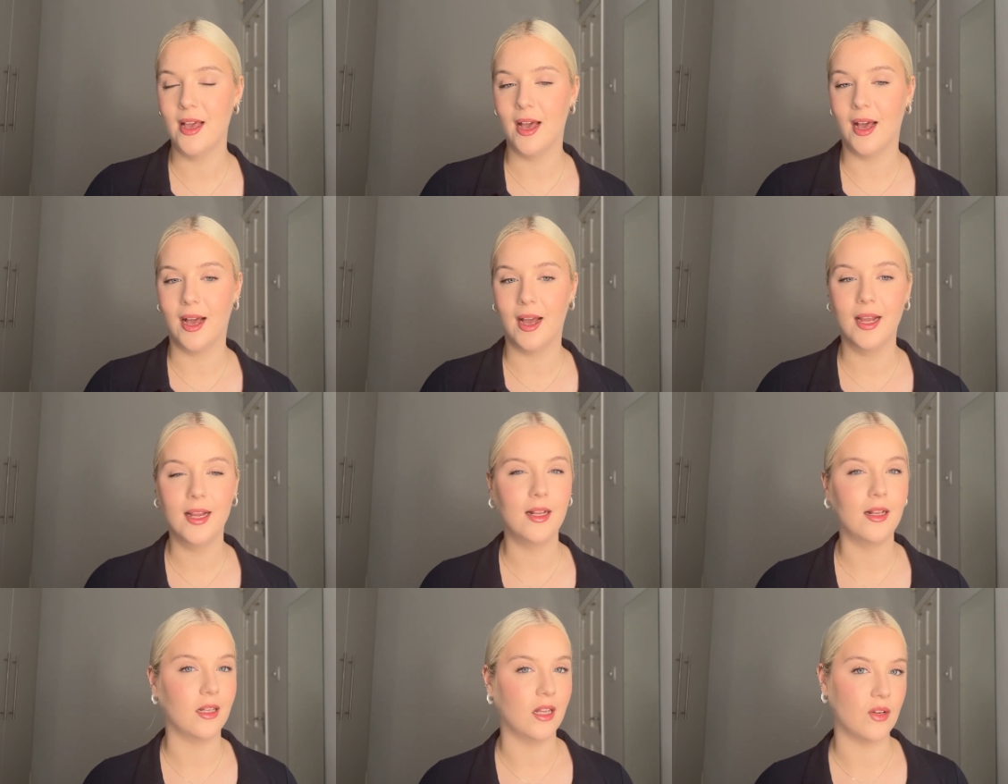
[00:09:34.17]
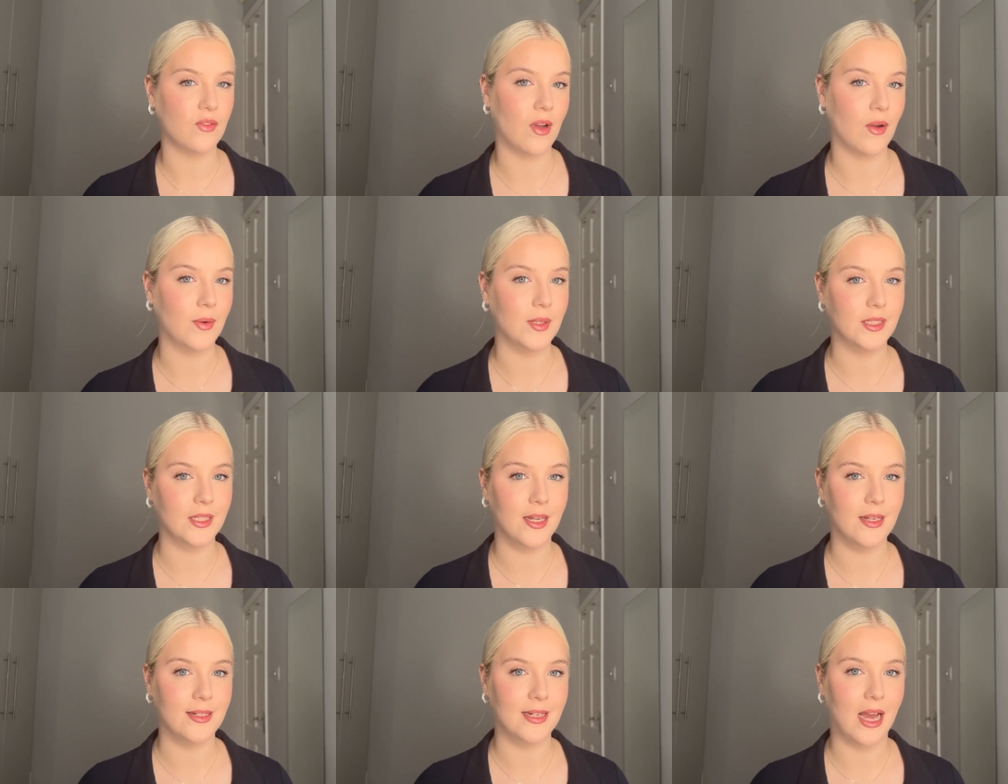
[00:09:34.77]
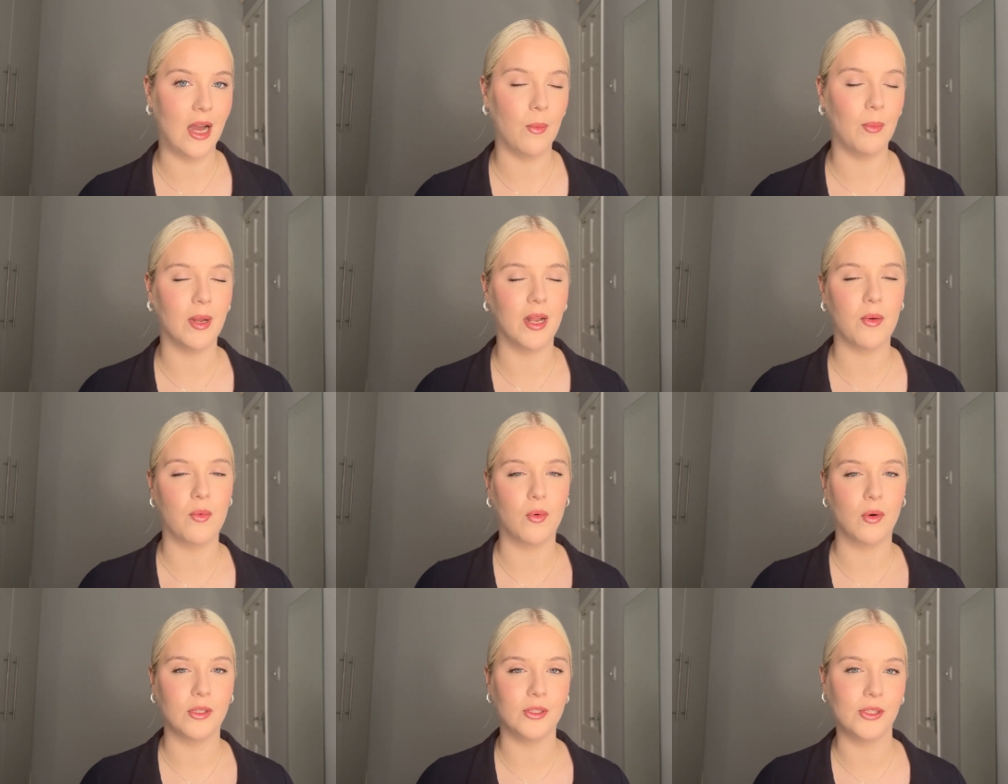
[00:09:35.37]
I love how it turned out, but I
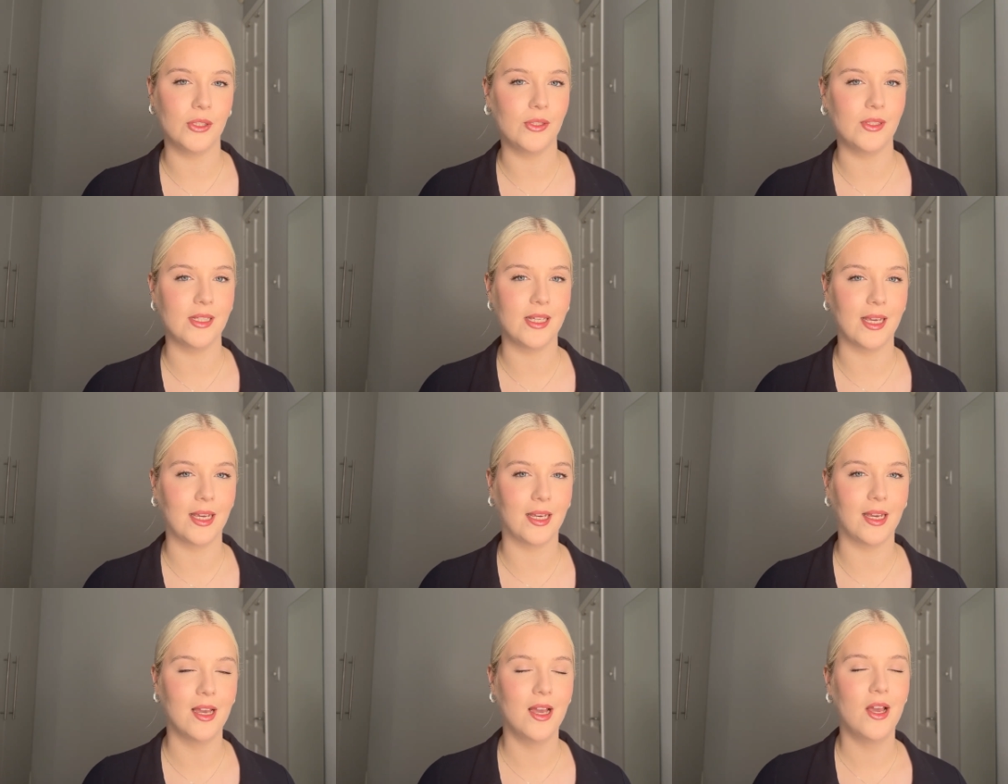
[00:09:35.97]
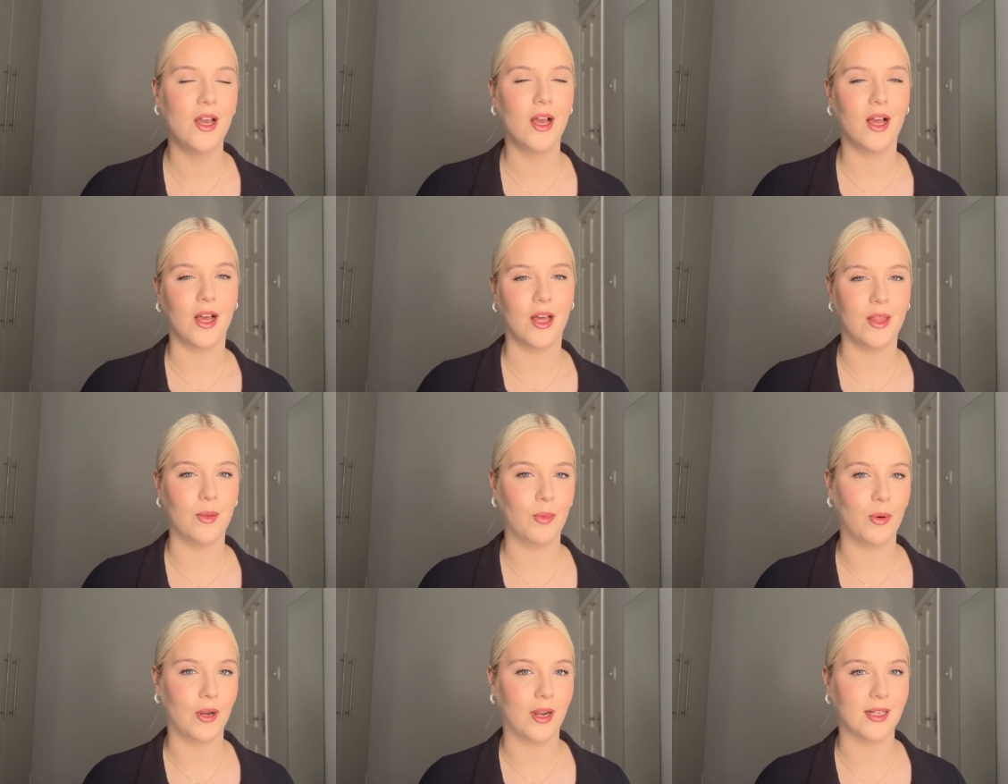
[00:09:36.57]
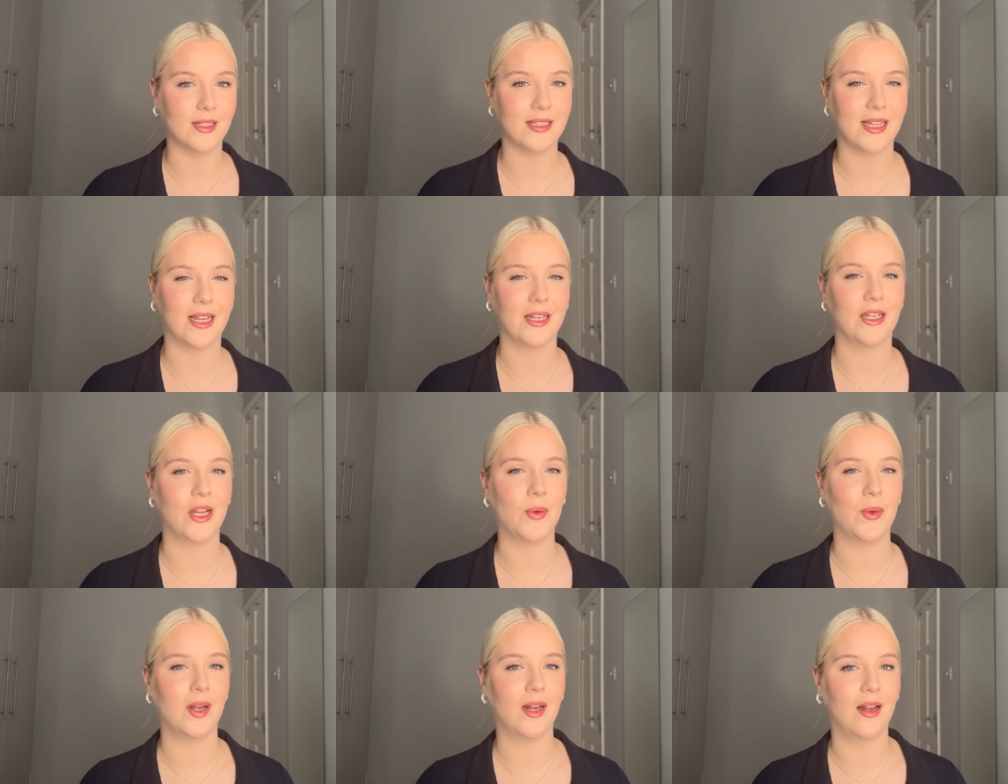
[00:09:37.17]
was using other products that I
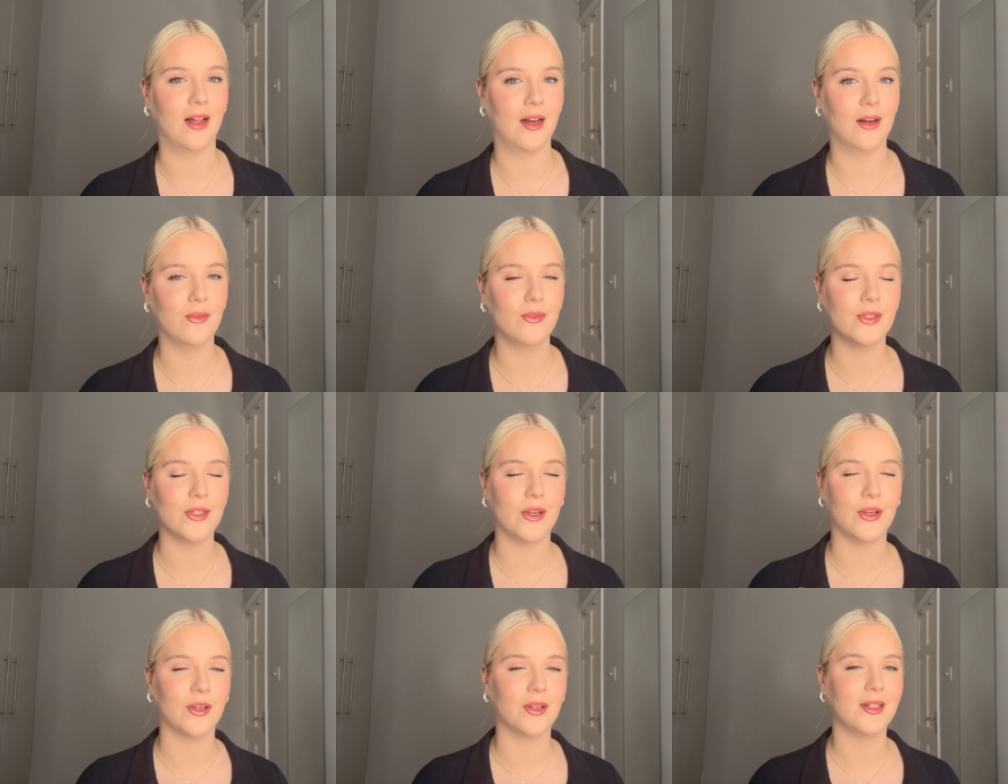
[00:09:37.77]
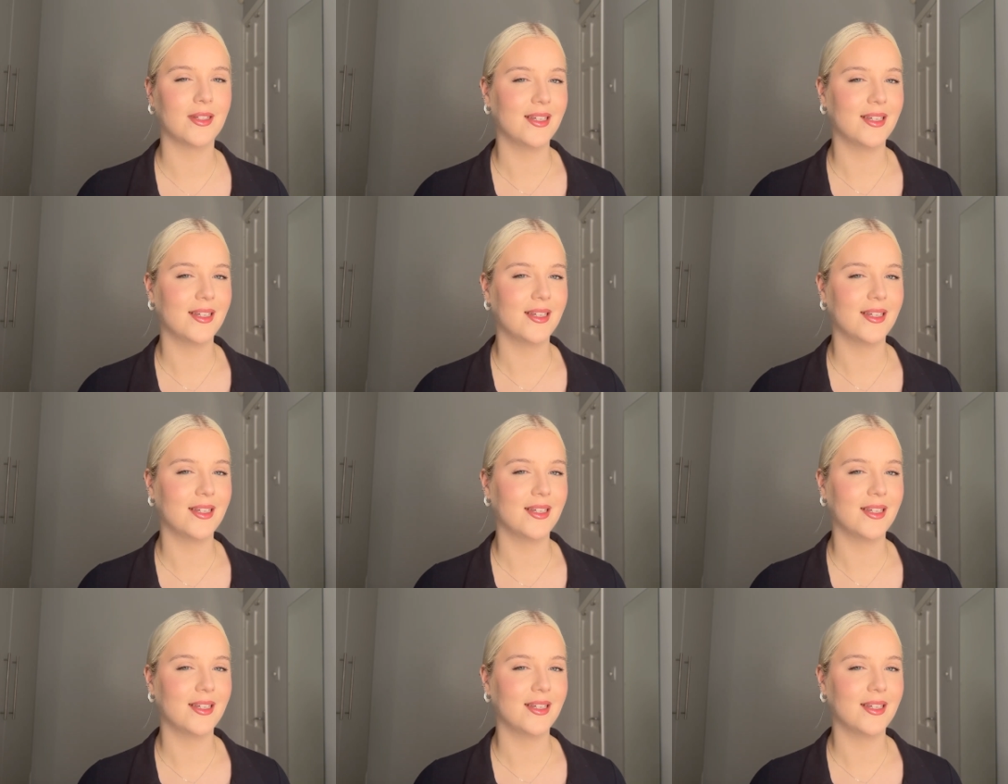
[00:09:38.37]
know and love. So